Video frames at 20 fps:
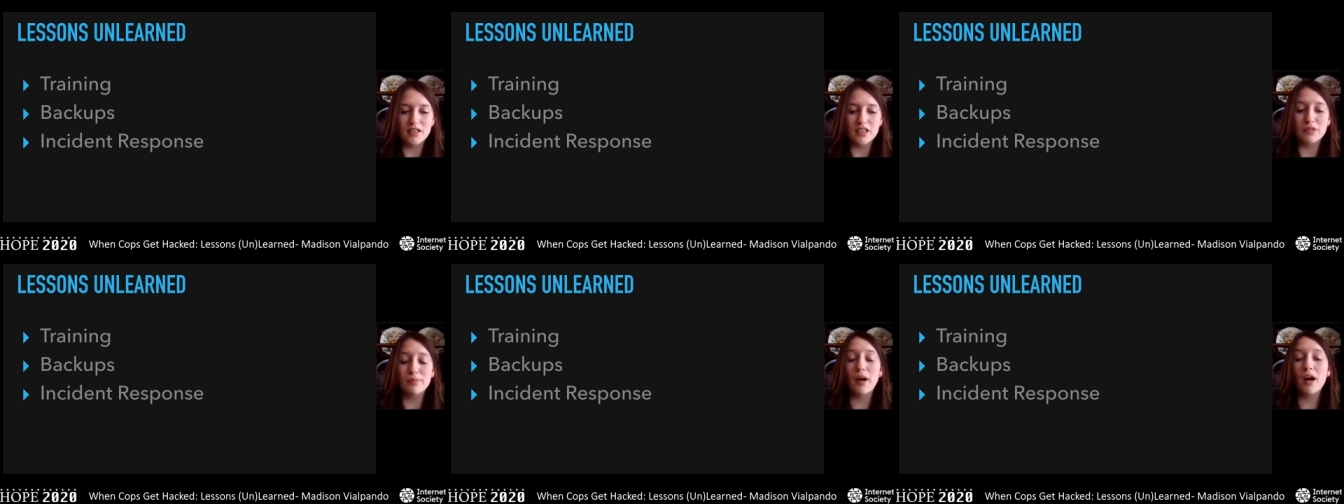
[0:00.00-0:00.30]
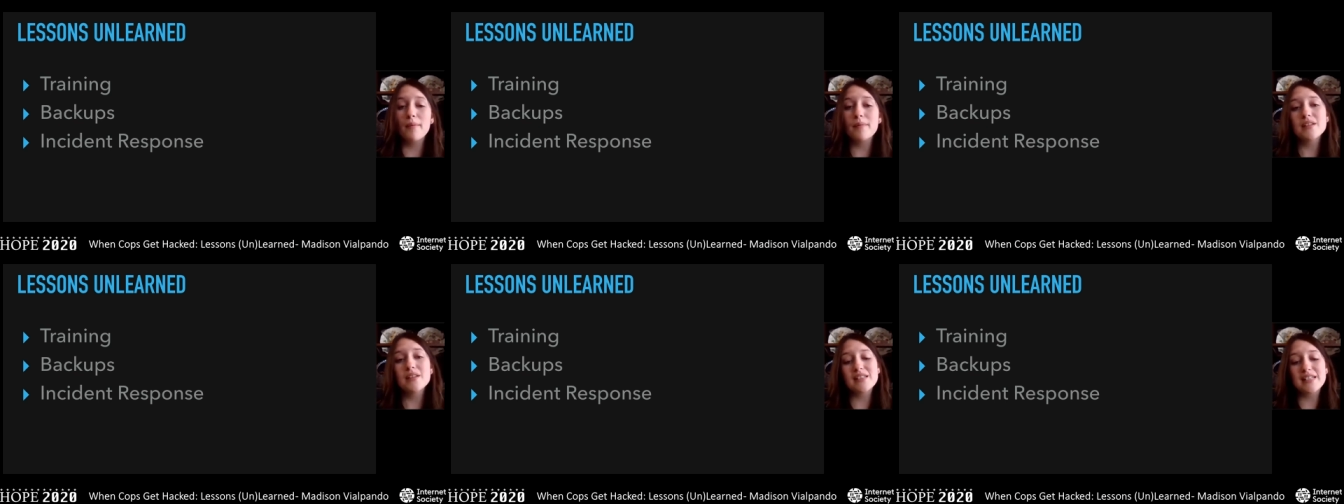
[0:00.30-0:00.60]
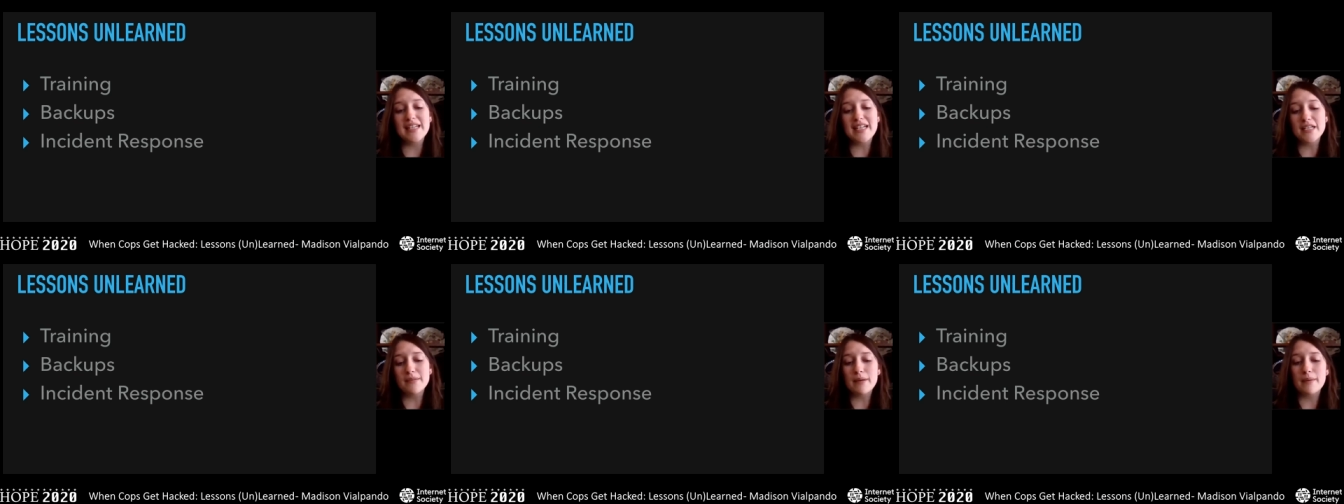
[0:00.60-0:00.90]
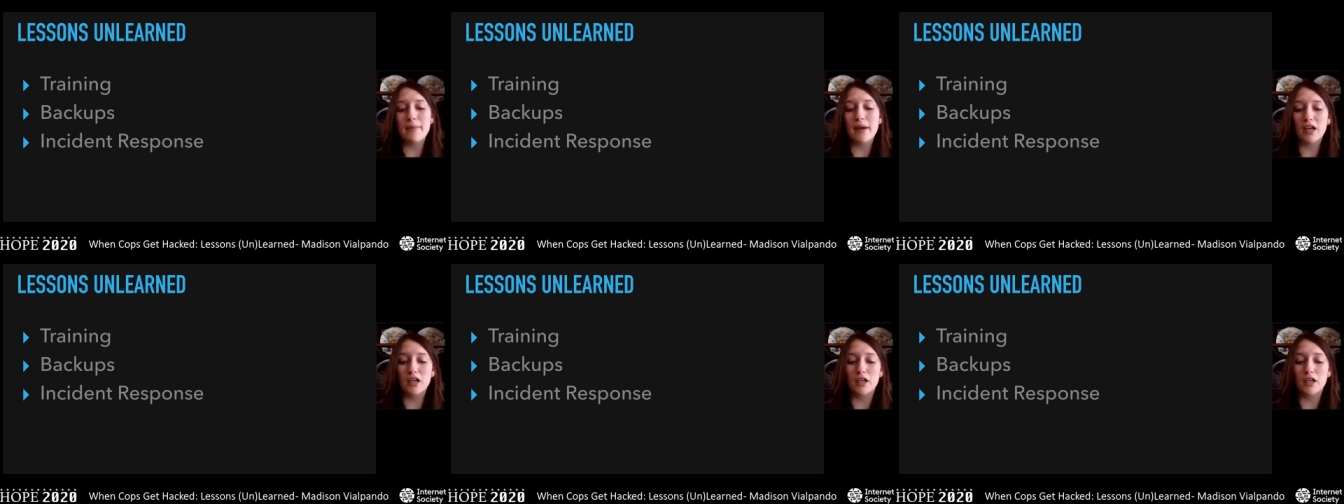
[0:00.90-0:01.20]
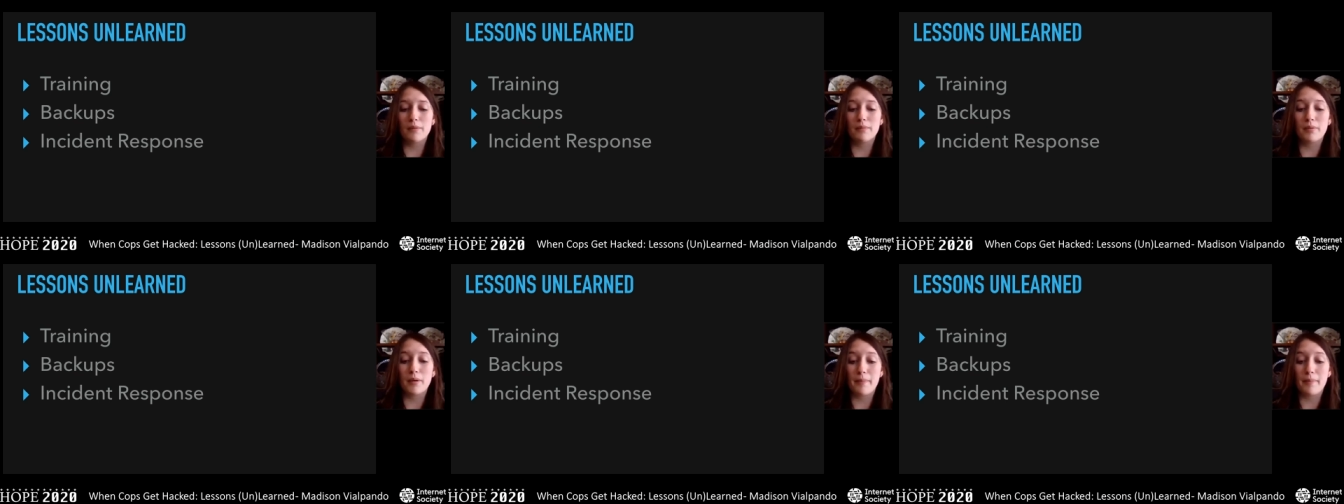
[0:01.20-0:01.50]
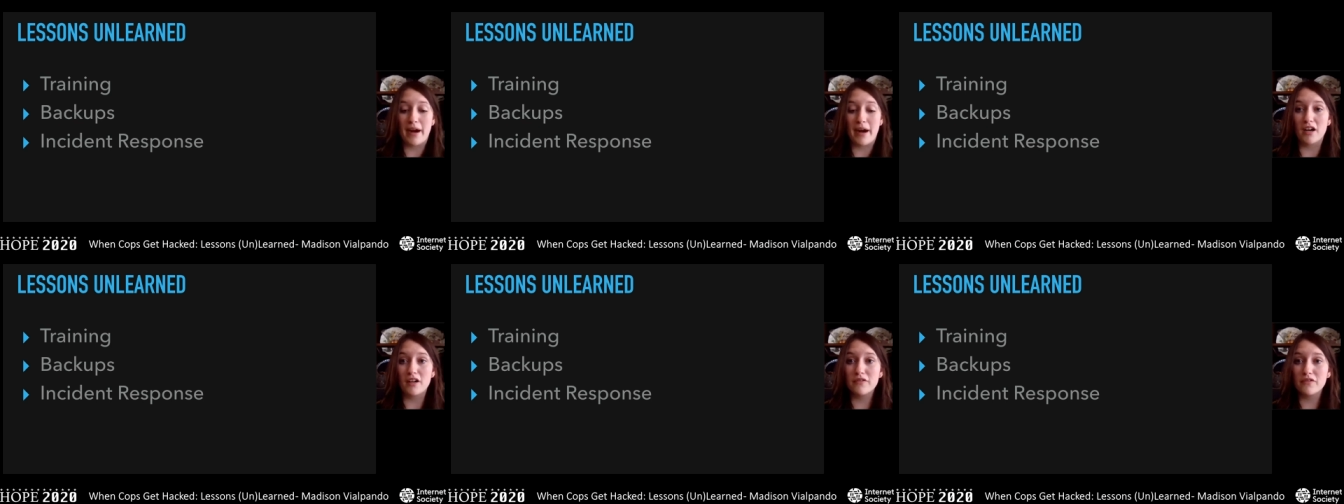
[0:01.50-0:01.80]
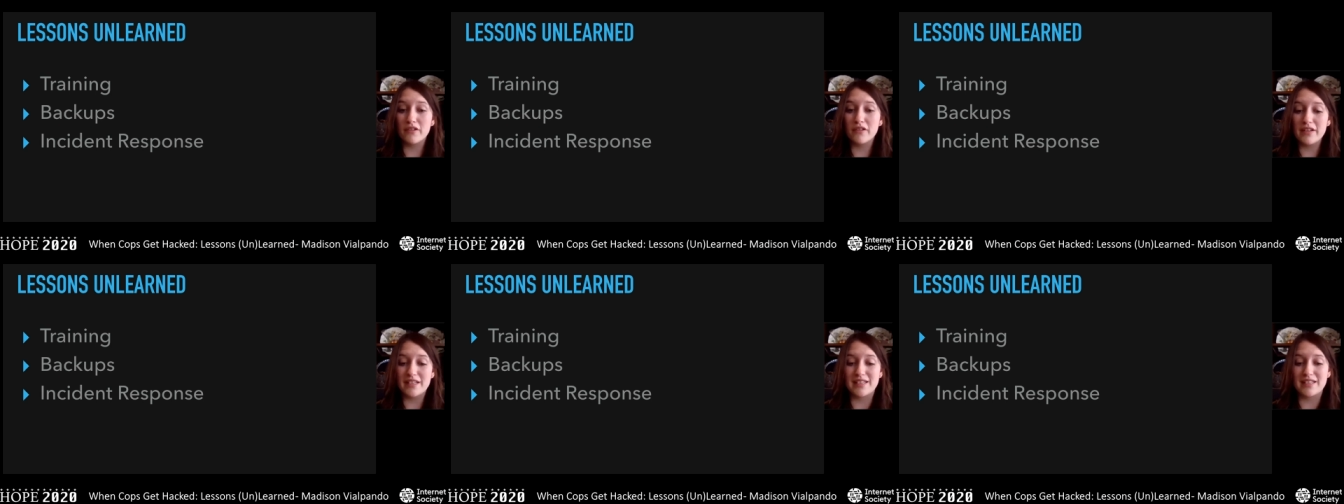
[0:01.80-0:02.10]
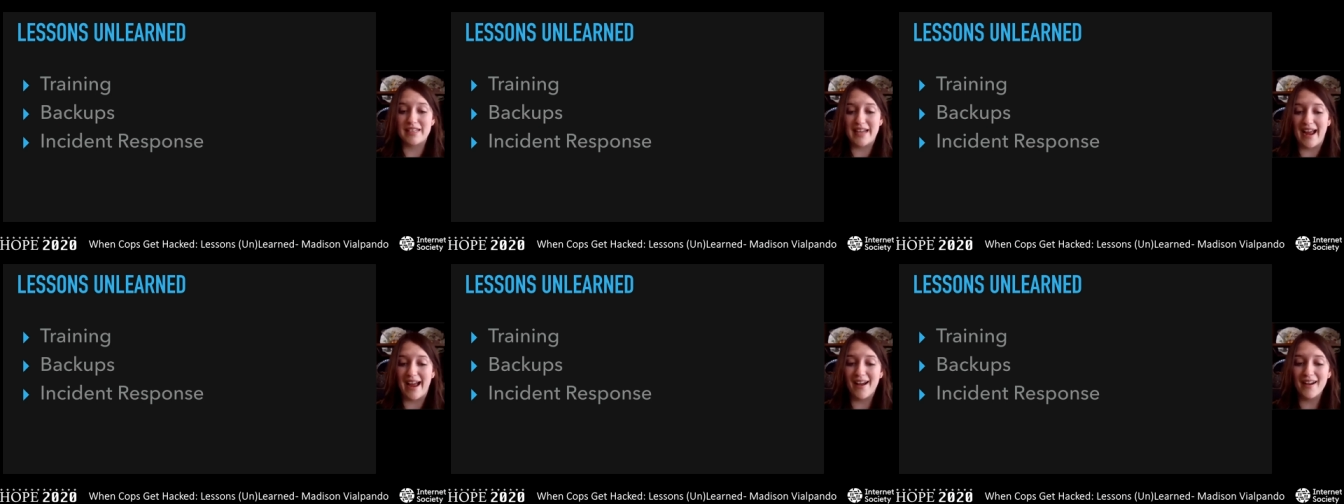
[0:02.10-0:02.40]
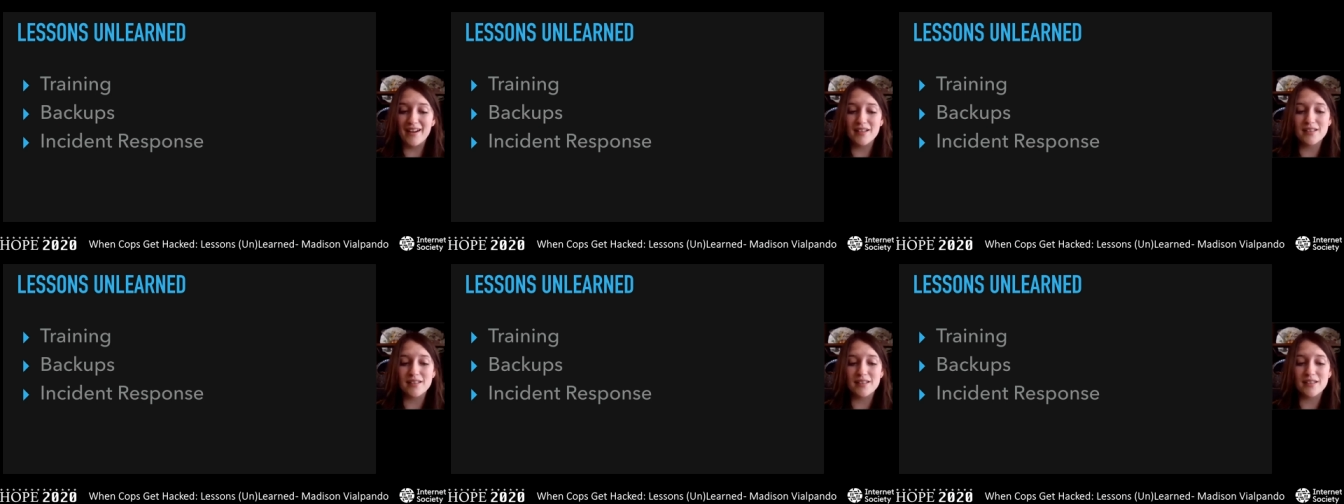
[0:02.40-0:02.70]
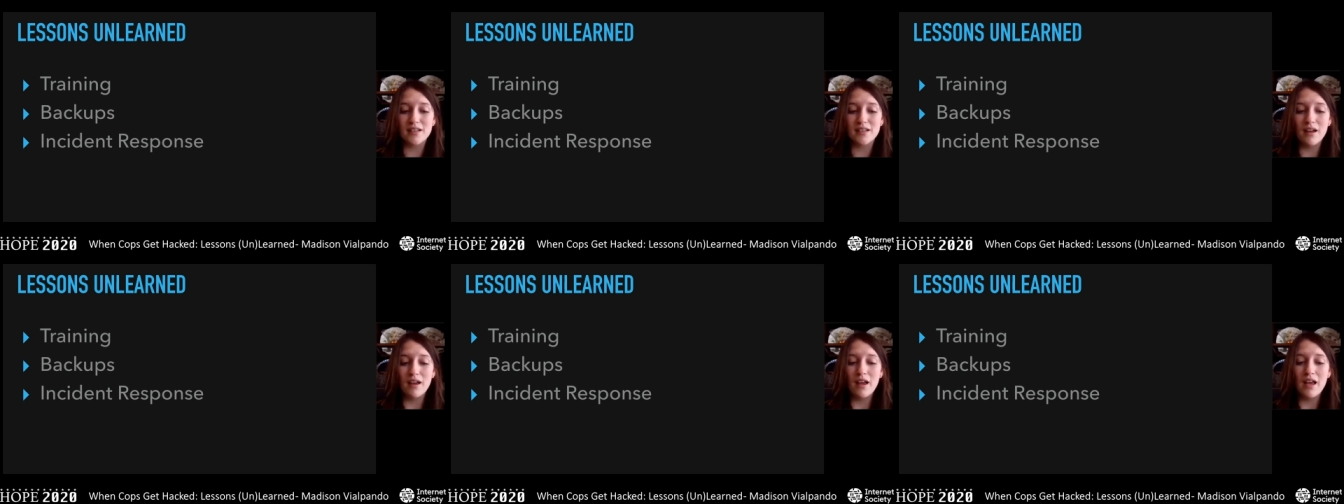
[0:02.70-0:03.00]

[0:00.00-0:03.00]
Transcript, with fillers: Departments need to be better prepared for these attacks,